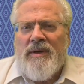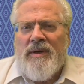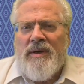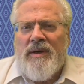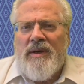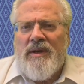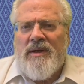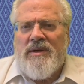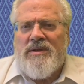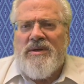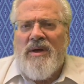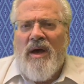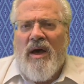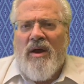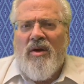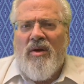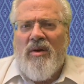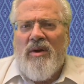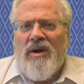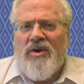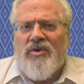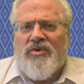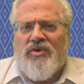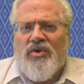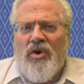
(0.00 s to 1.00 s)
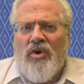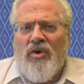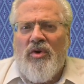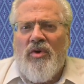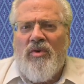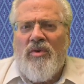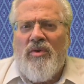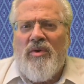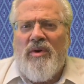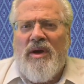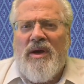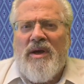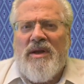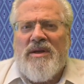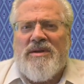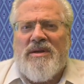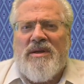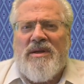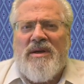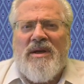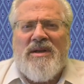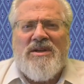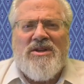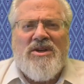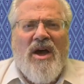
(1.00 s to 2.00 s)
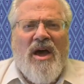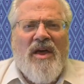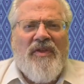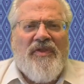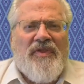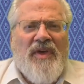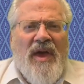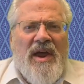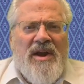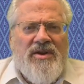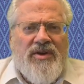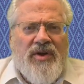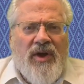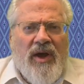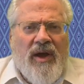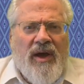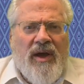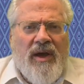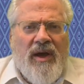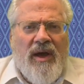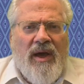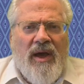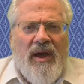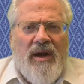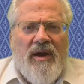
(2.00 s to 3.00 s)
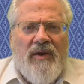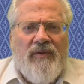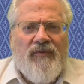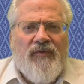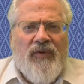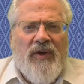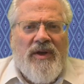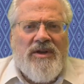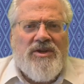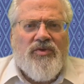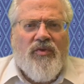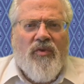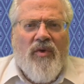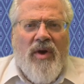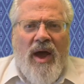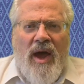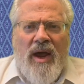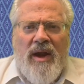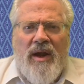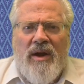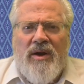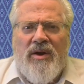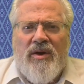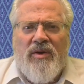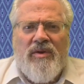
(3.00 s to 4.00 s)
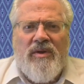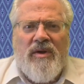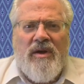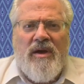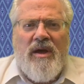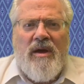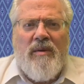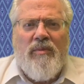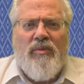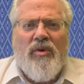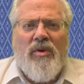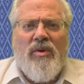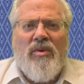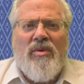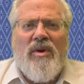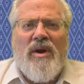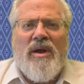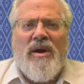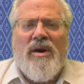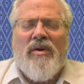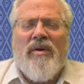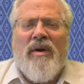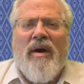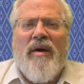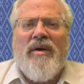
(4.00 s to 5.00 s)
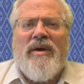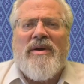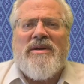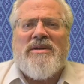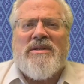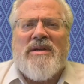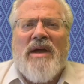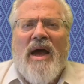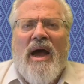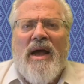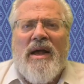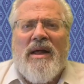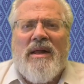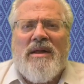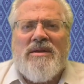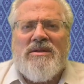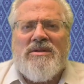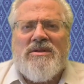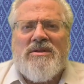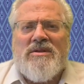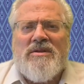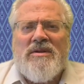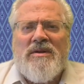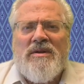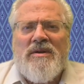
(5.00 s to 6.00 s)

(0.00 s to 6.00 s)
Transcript: It is not only true, it is authentic, and it fits right into the Hebrew literary styles.